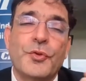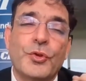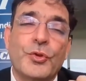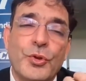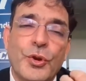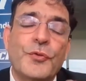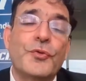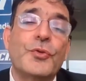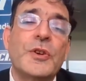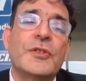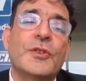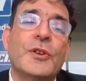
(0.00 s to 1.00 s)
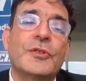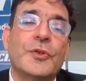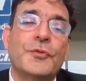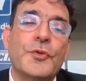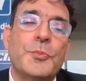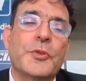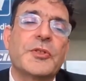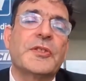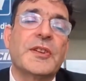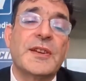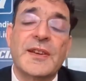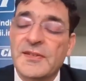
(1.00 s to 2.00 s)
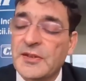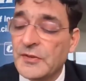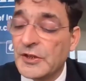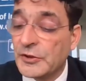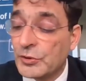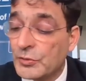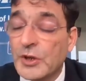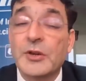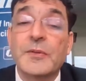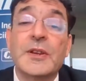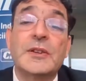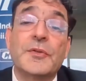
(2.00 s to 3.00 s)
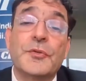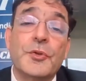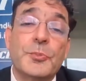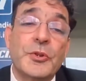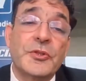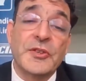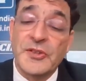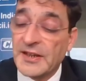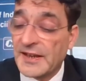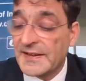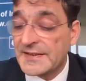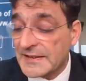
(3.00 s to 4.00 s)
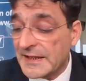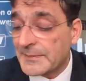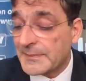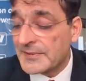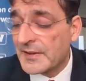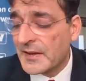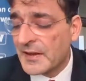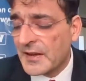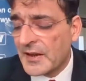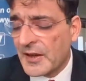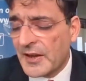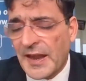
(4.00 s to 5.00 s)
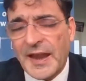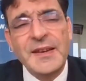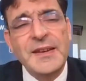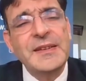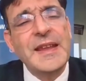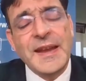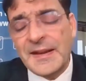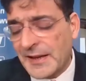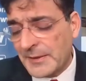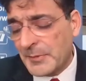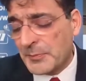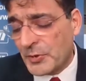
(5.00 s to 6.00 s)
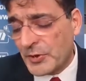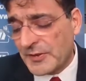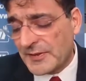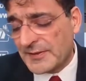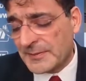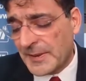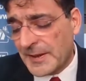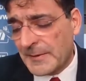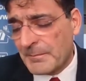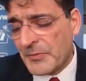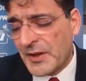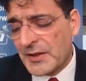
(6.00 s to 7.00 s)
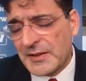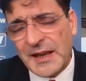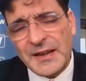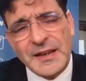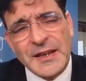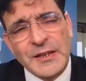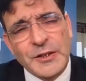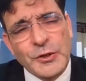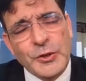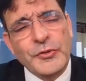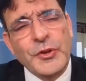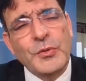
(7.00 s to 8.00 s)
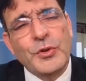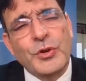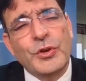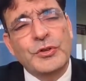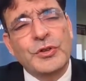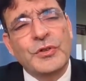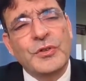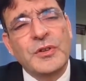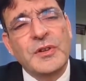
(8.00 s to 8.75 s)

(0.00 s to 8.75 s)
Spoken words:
to grow food is also food processing industry, we need to work with the food processing and its schemes. And in the end, let me put it this way, that inclusive growth